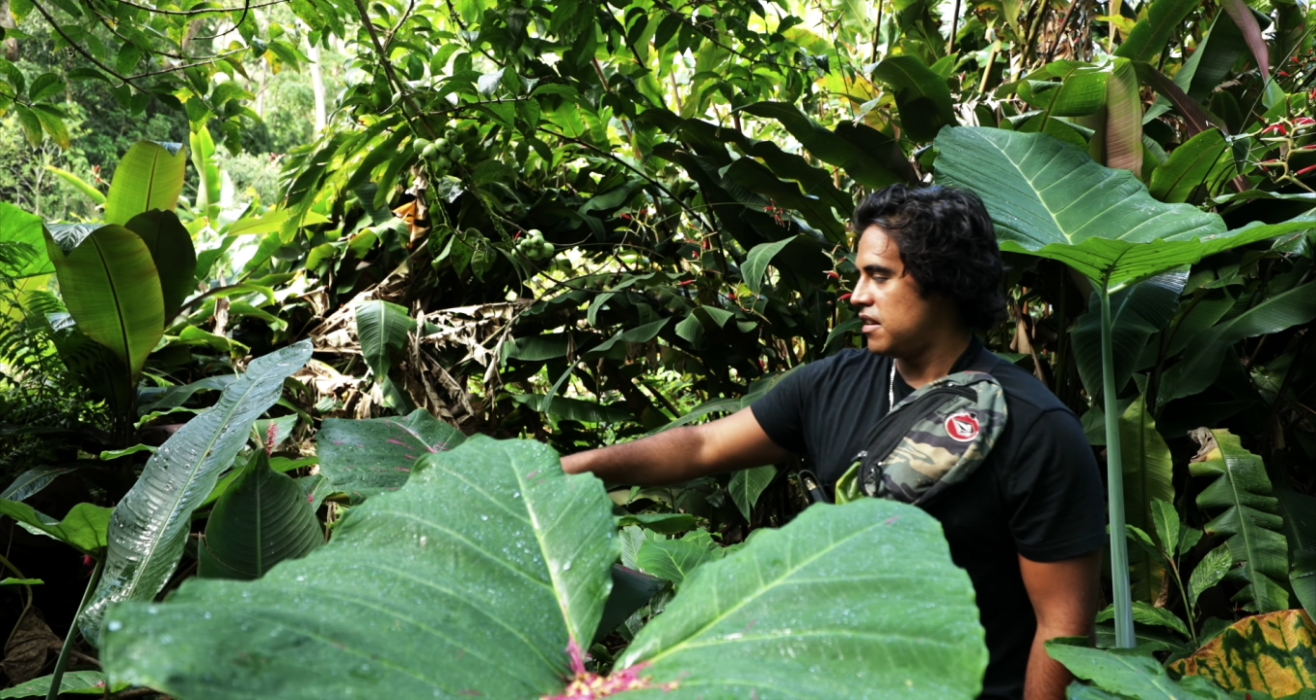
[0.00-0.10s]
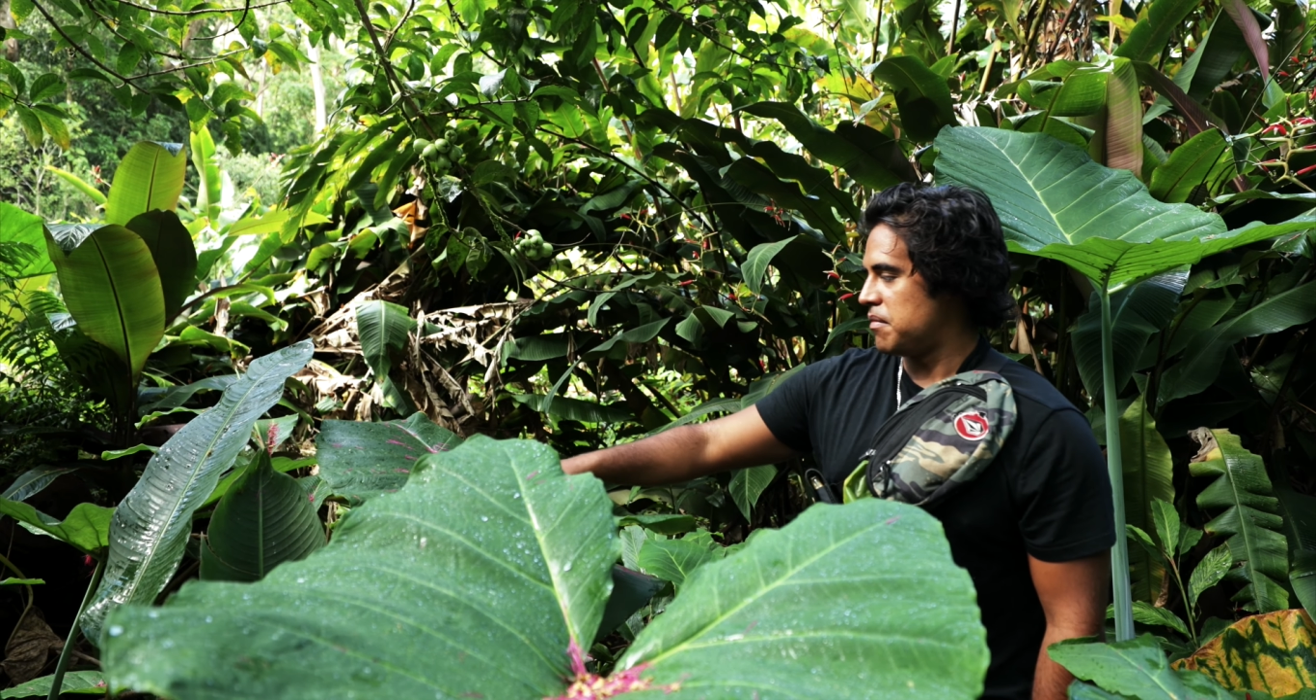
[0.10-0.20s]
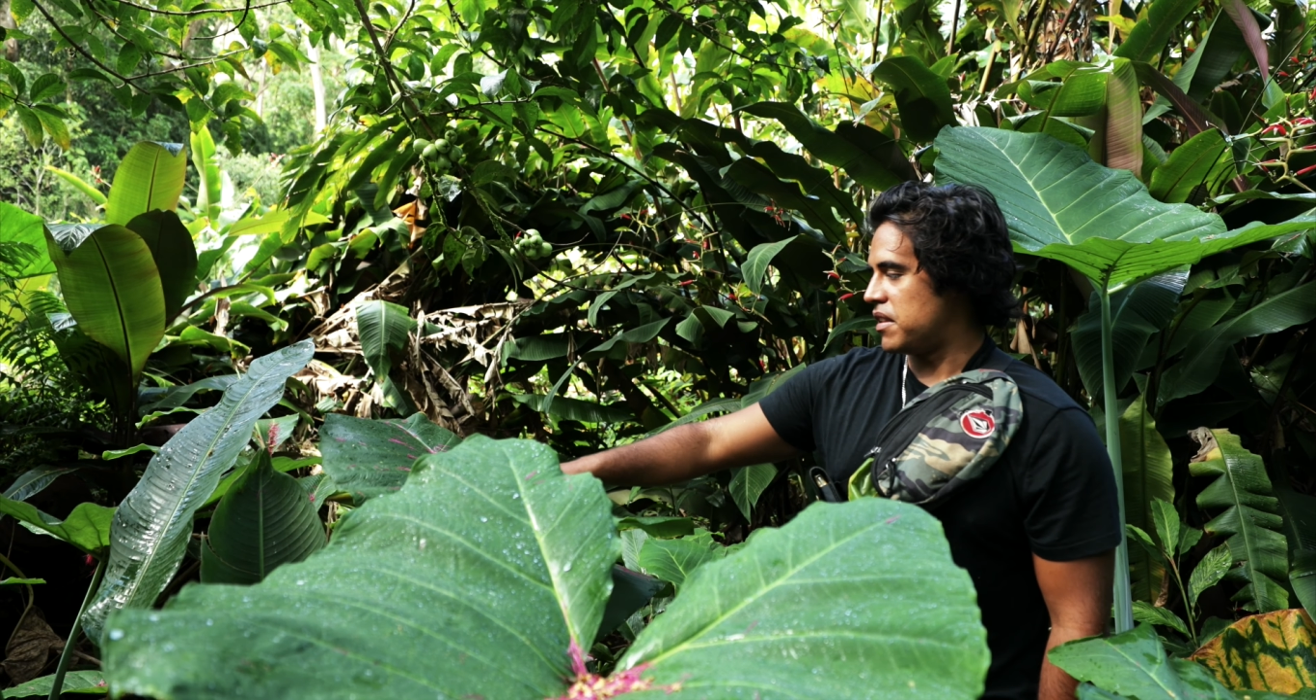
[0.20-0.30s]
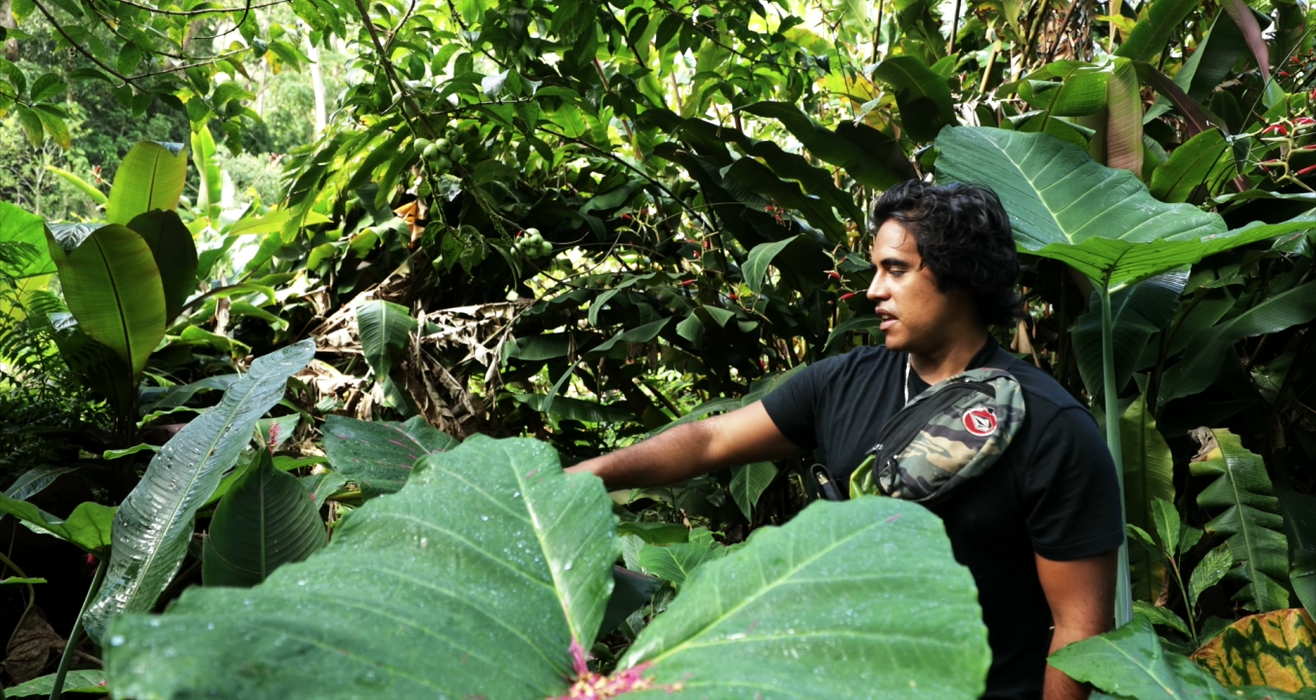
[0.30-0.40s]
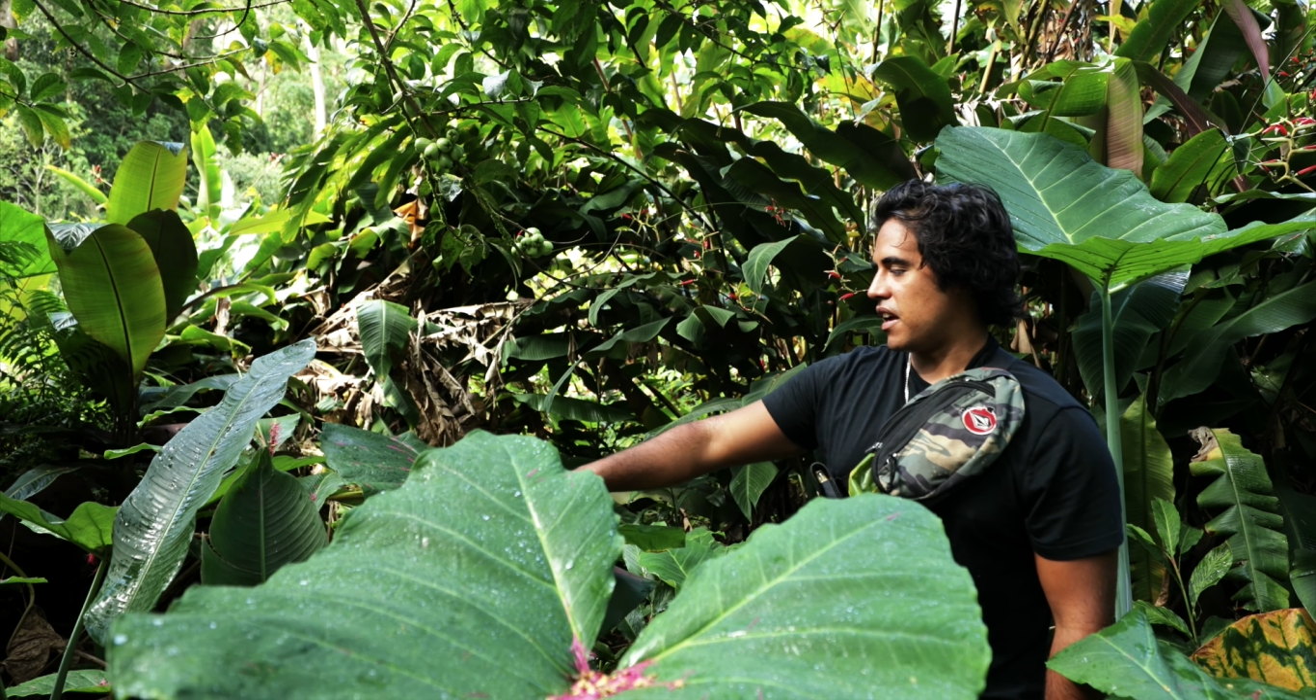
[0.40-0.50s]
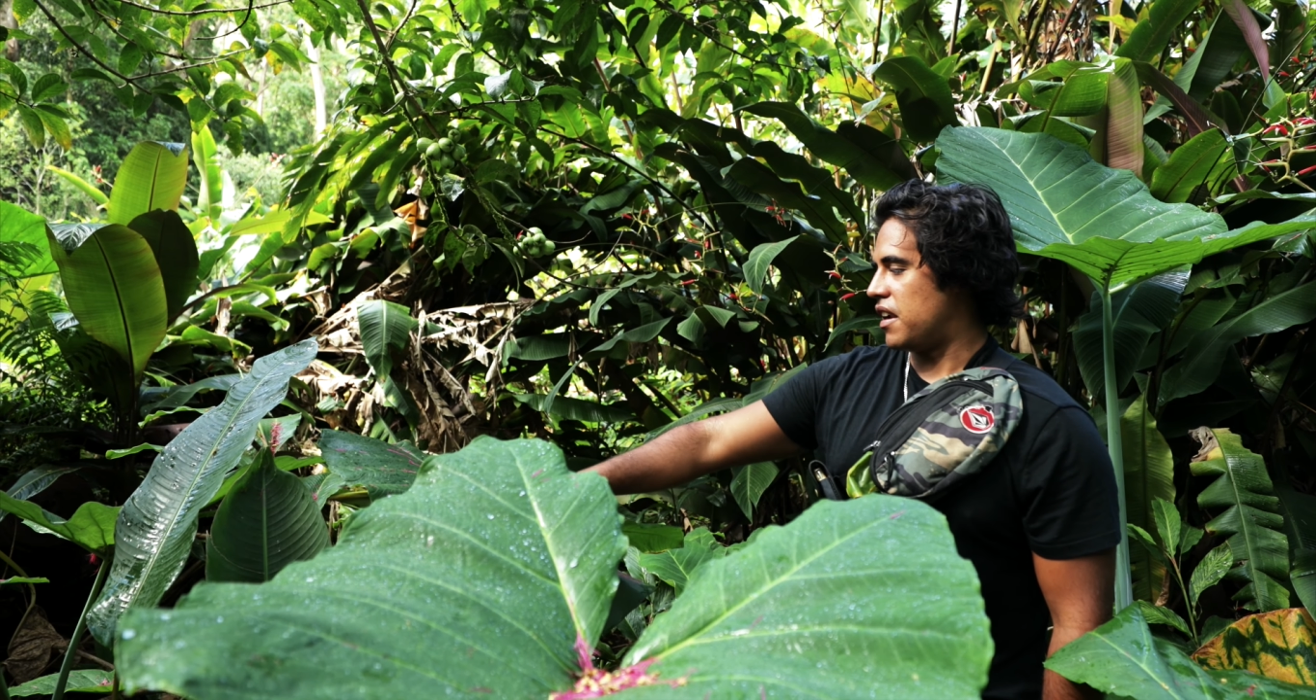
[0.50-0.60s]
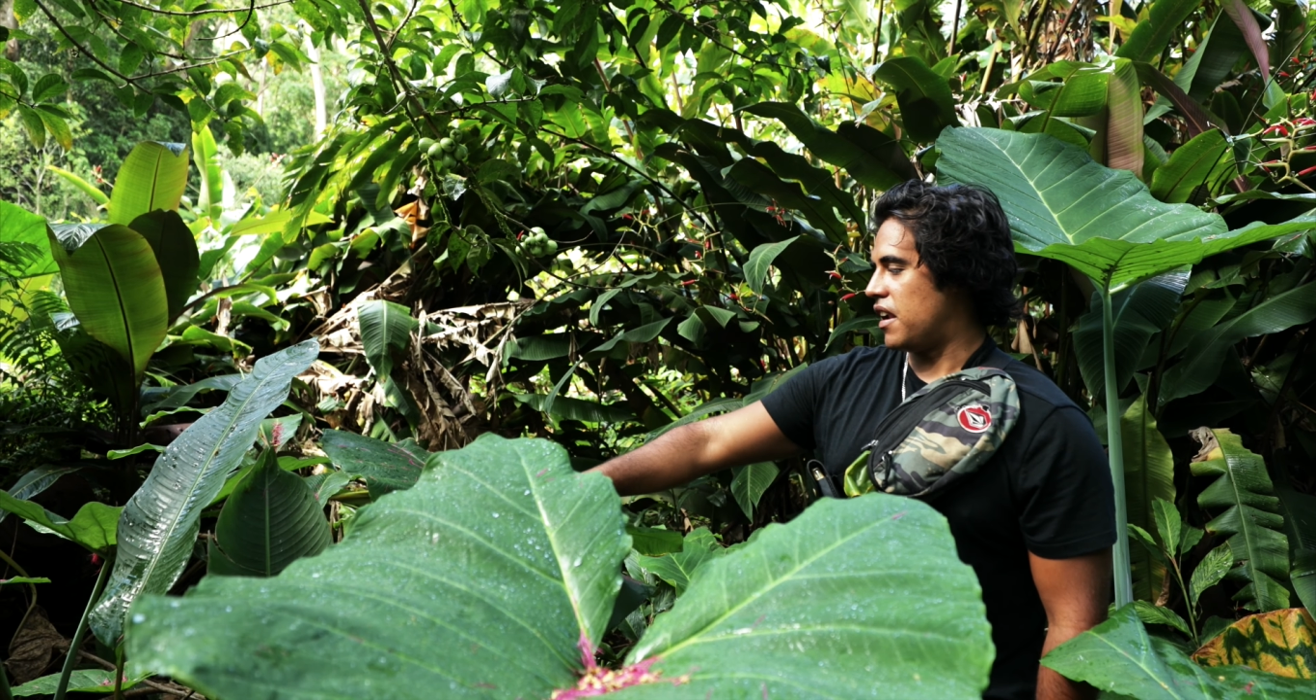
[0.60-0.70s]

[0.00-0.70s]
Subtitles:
But they got a